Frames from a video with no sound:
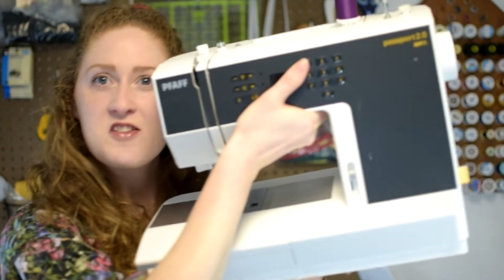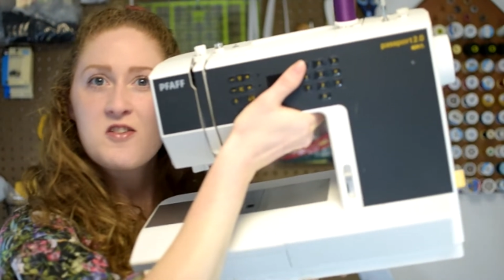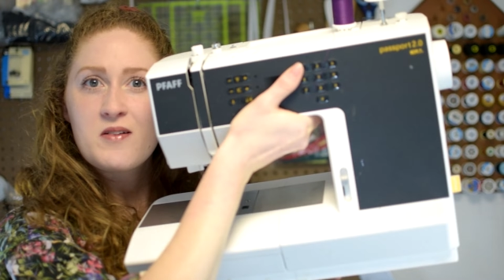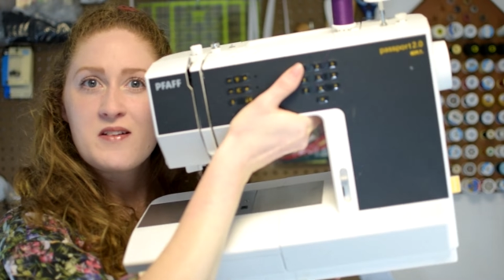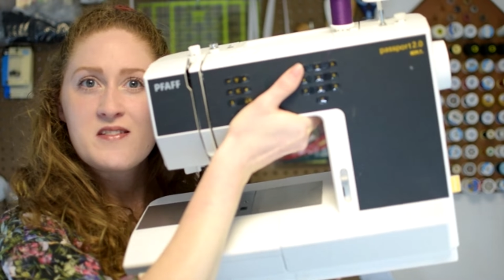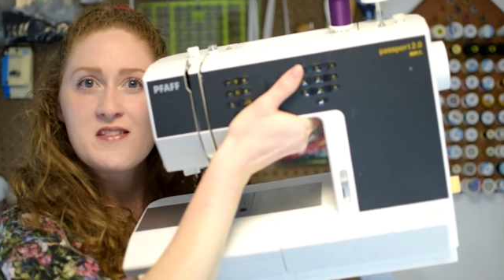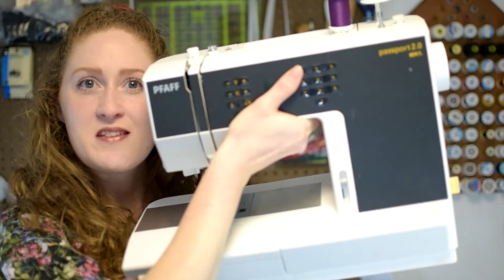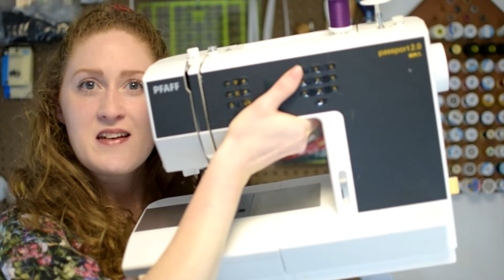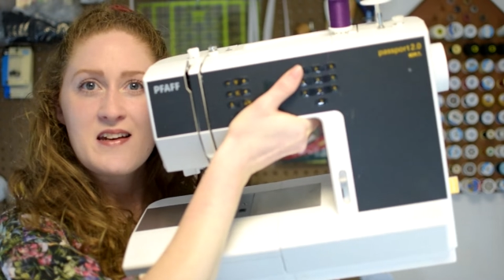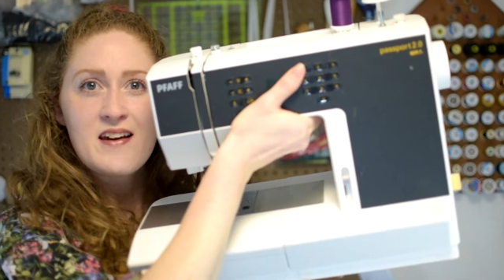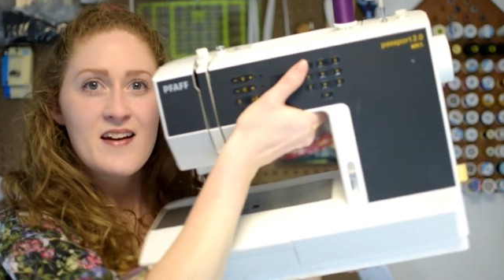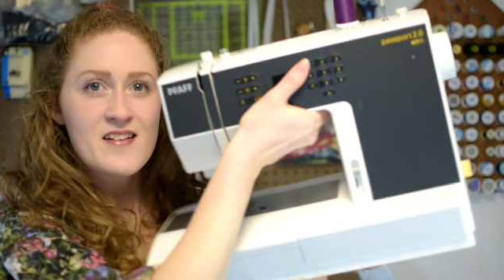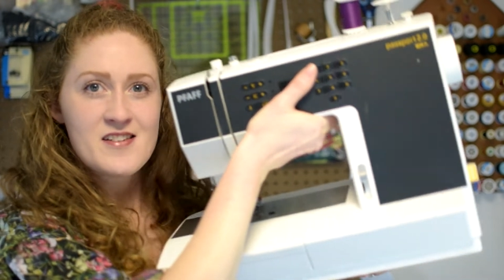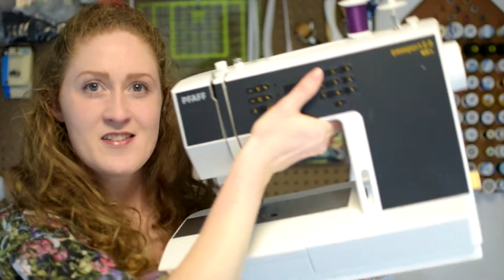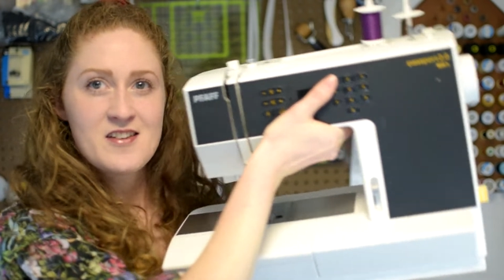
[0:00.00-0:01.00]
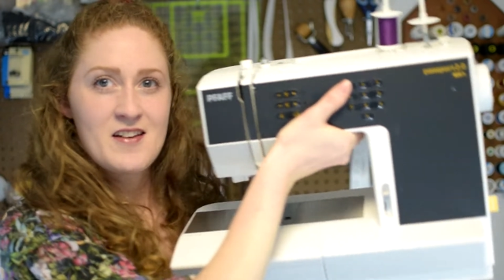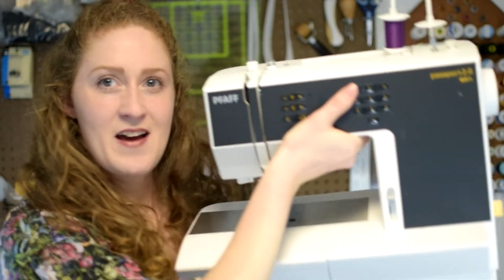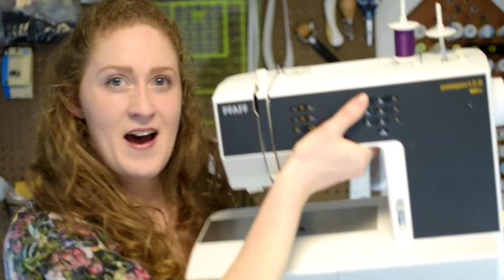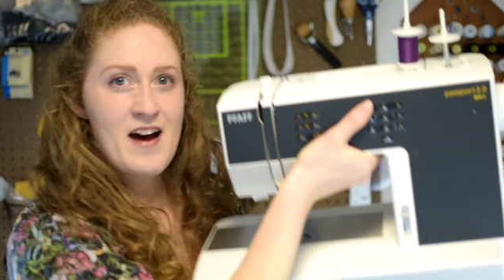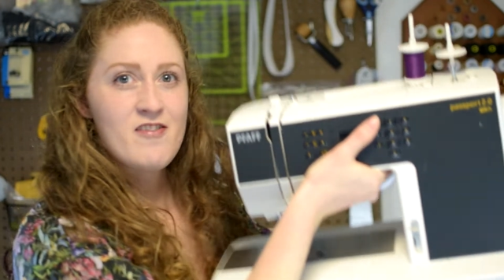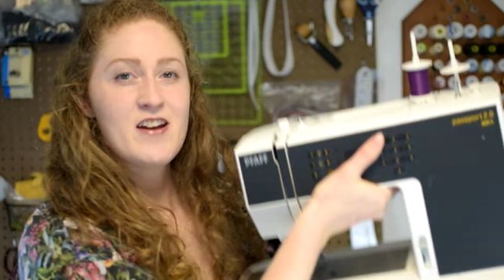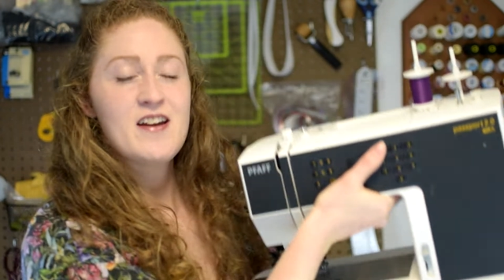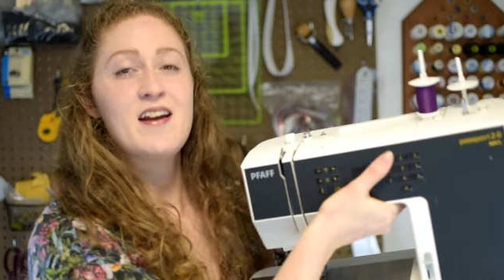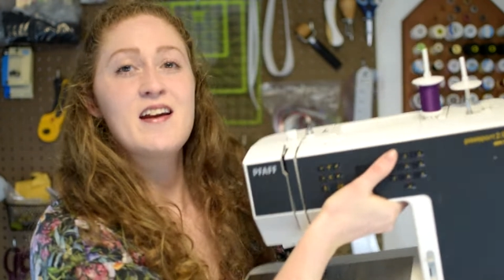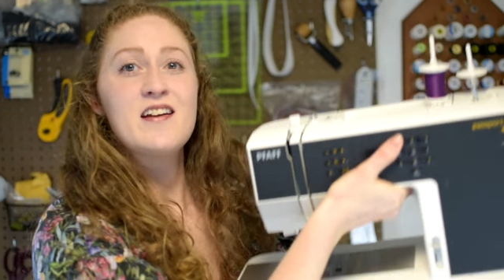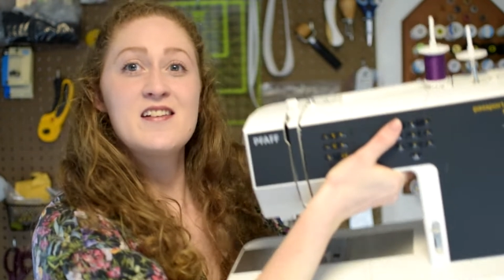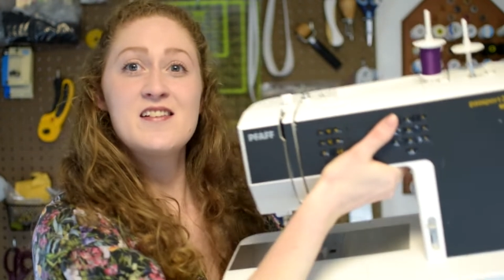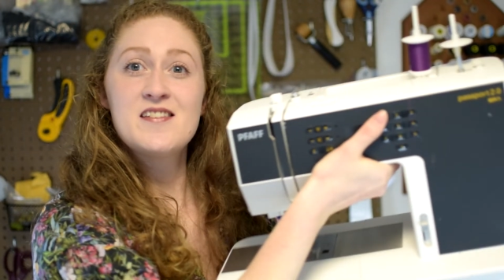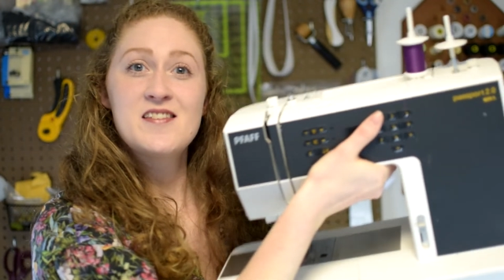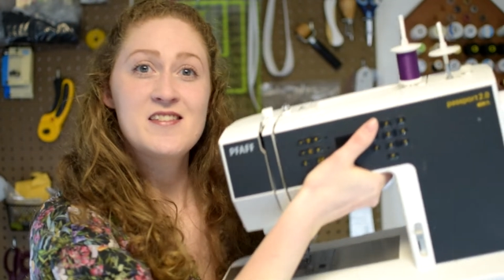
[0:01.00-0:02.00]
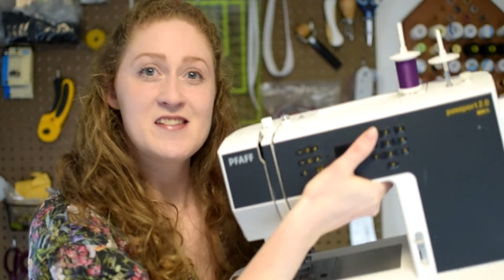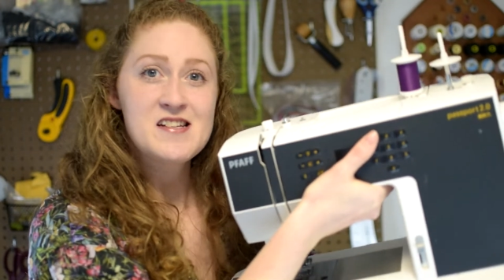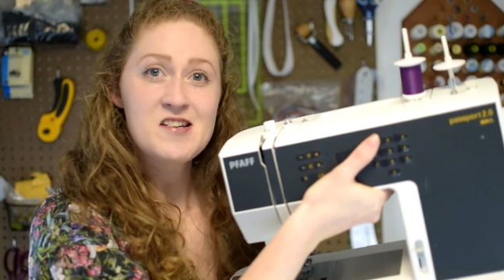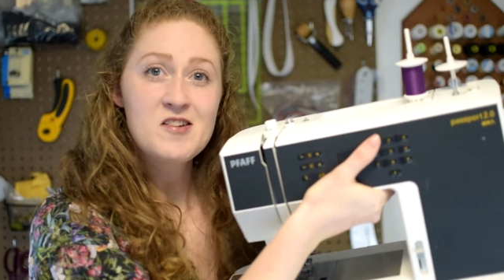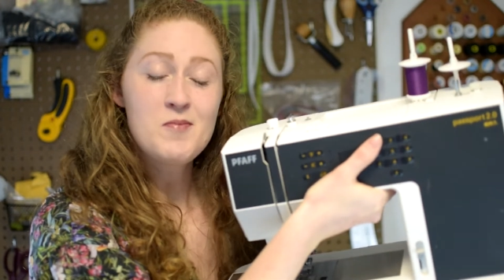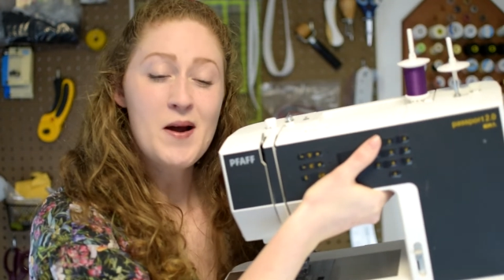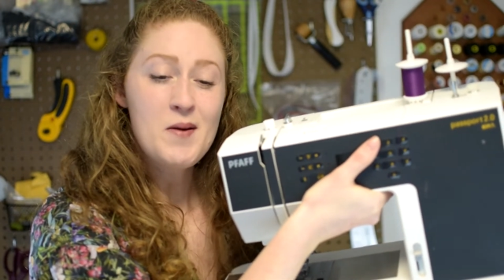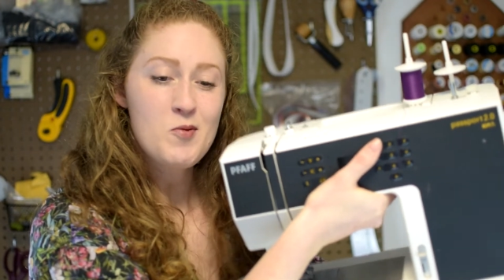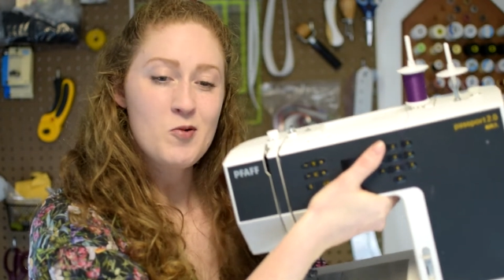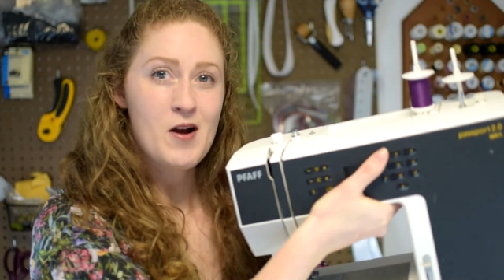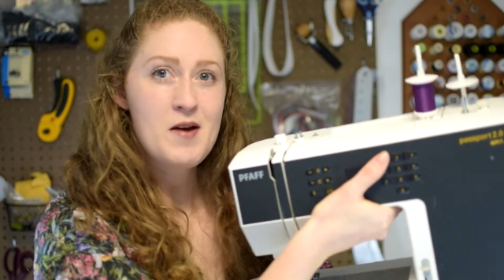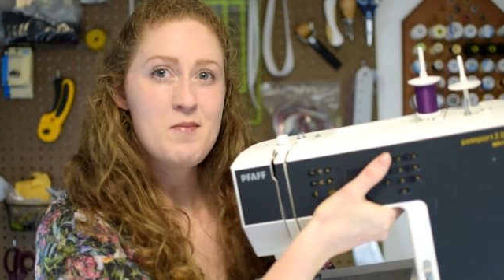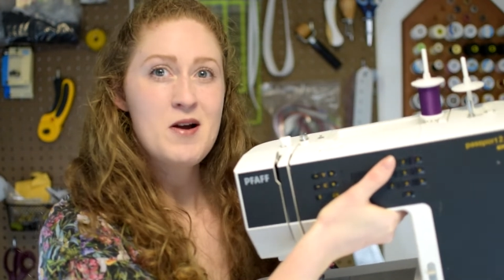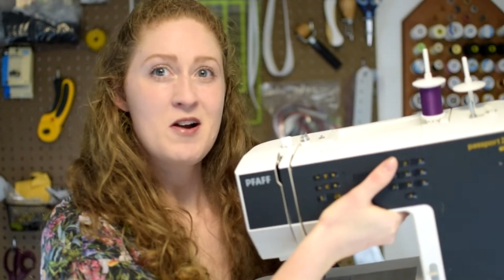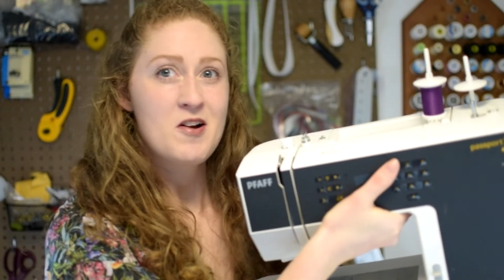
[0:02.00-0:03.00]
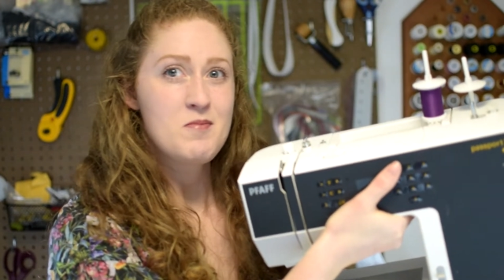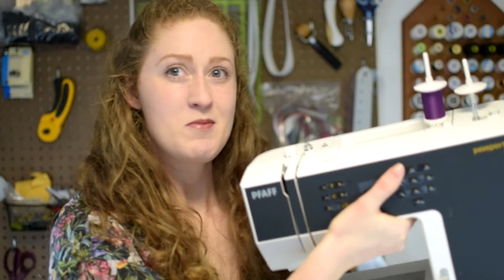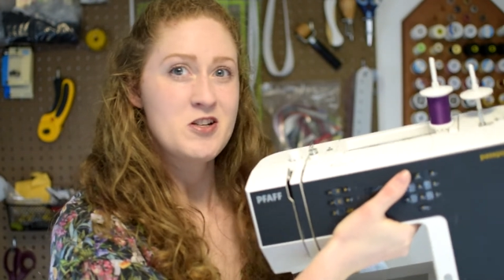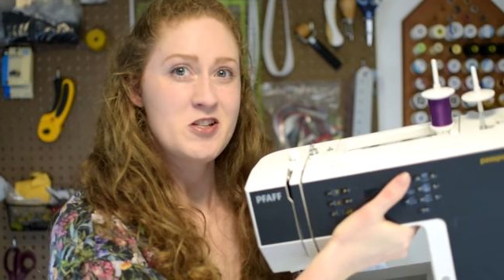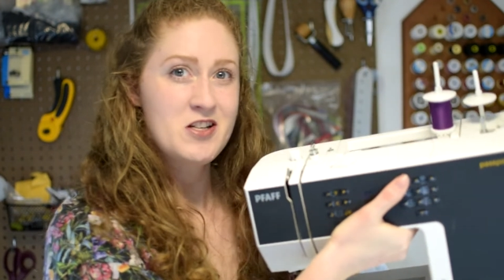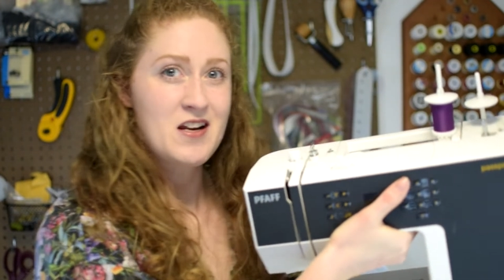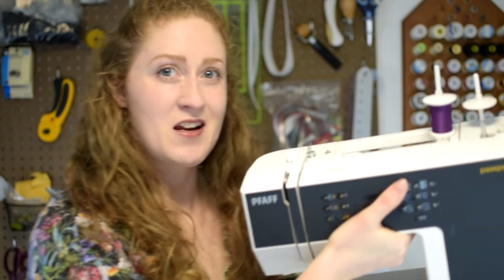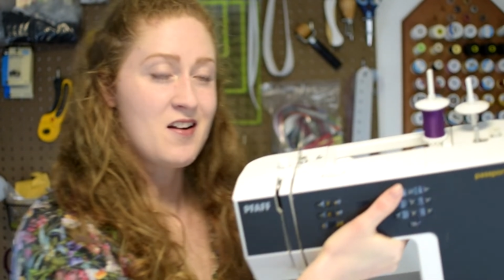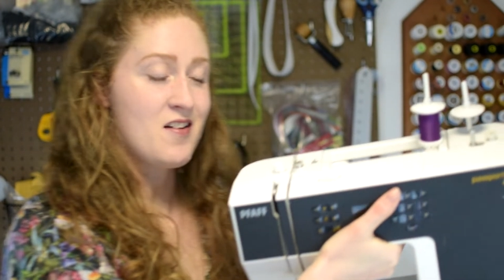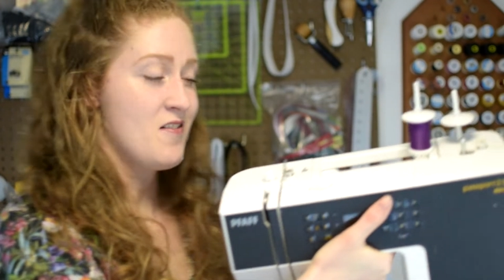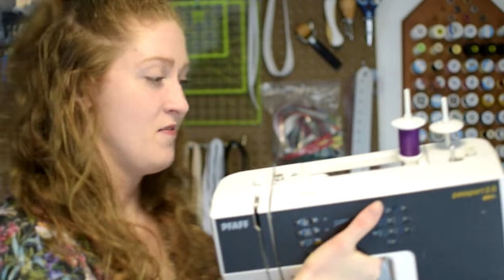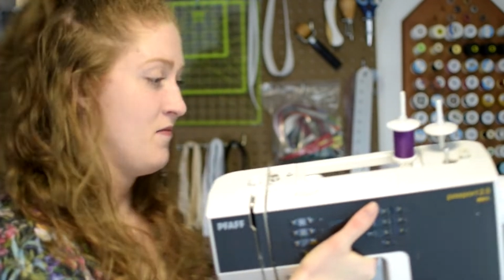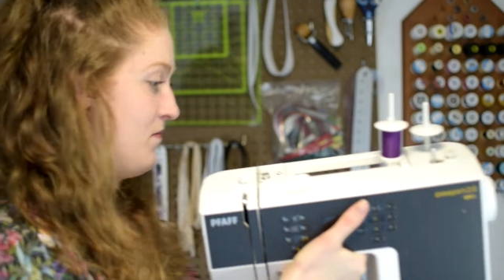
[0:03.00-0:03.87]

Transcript: you can see, I still have it, and it is still my primary machine.